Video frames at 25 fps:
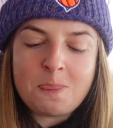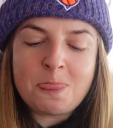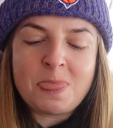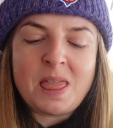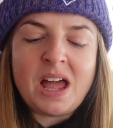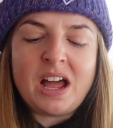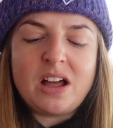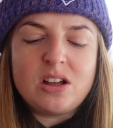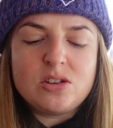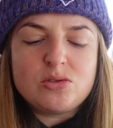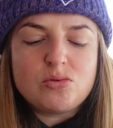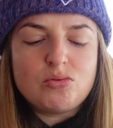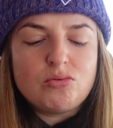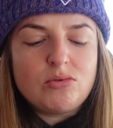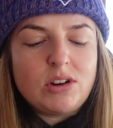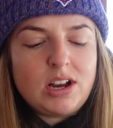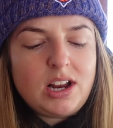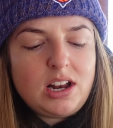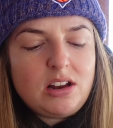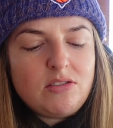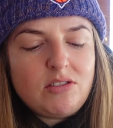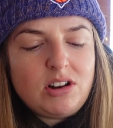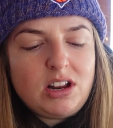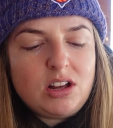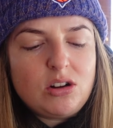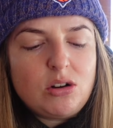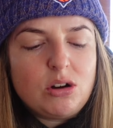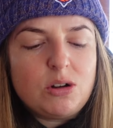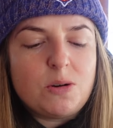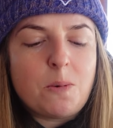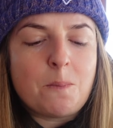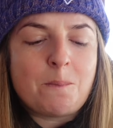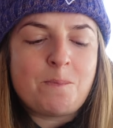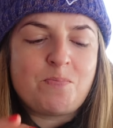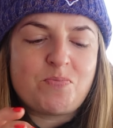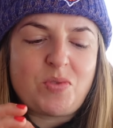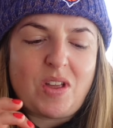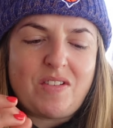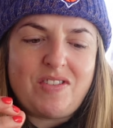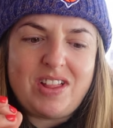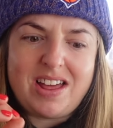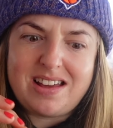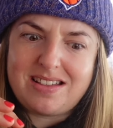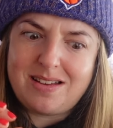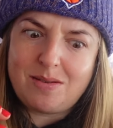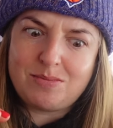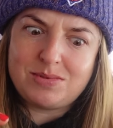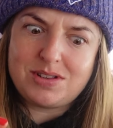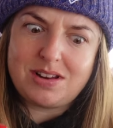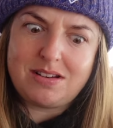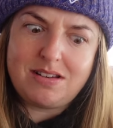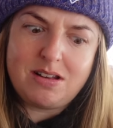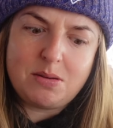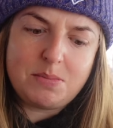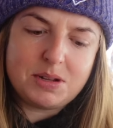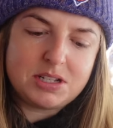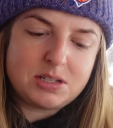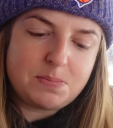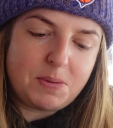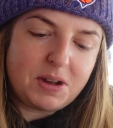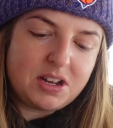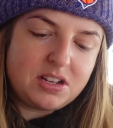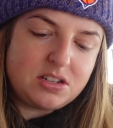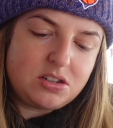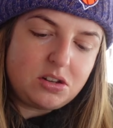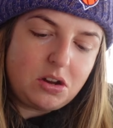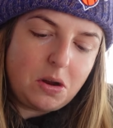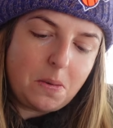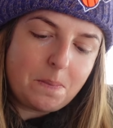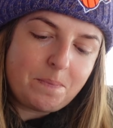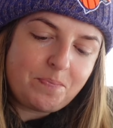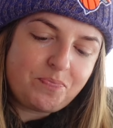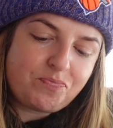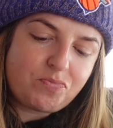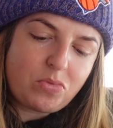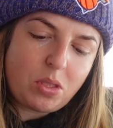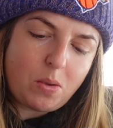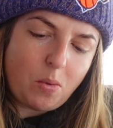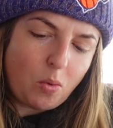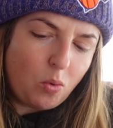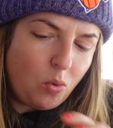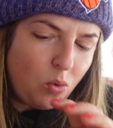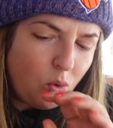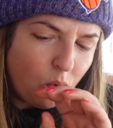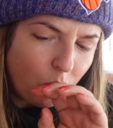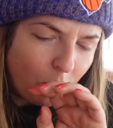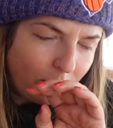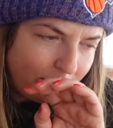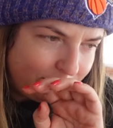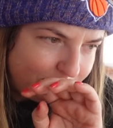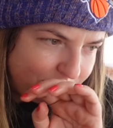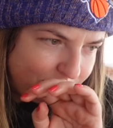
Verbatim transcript: That is really, really good. I feel like that one's a little bit spicier. Ooh.